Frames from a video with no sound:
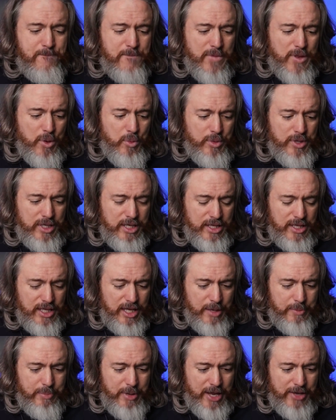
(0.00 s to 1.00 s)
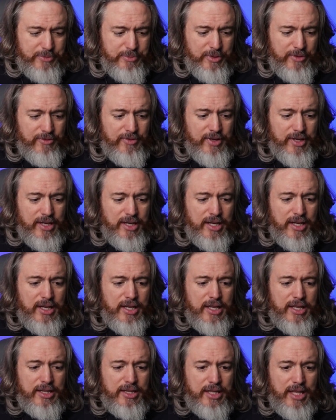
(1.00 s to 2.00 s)
we need to get past Benfica,
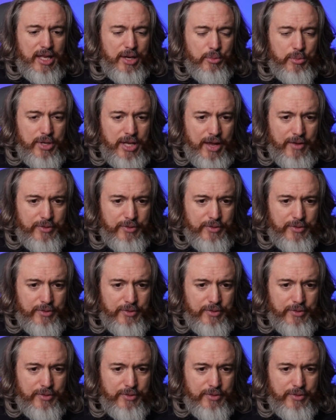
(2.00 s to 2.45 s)
and then we have